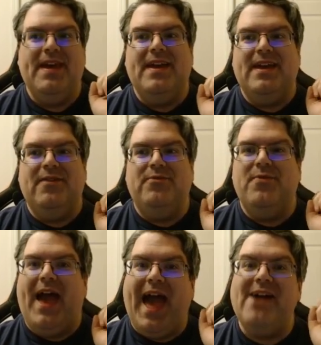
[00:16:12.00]
If you
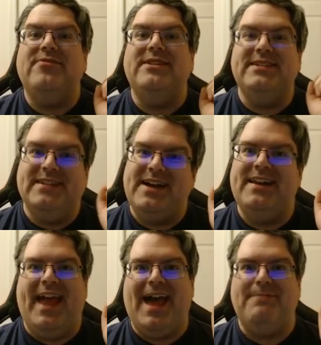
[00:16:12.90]
haven't done
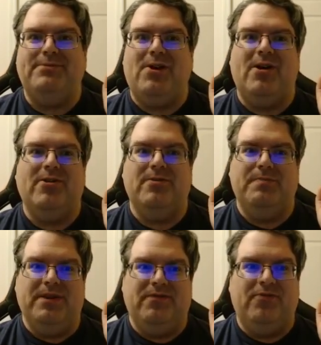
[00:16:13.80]
AppLocker
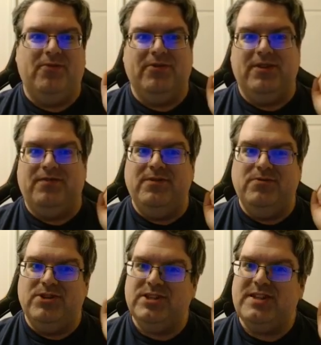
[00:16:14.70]
before, if you
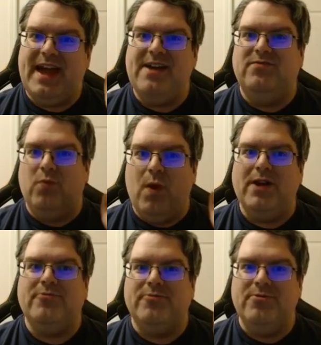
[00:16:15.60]
just have
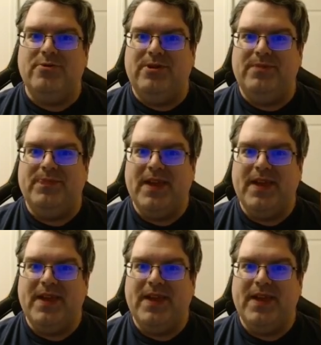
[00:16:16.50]
one rule,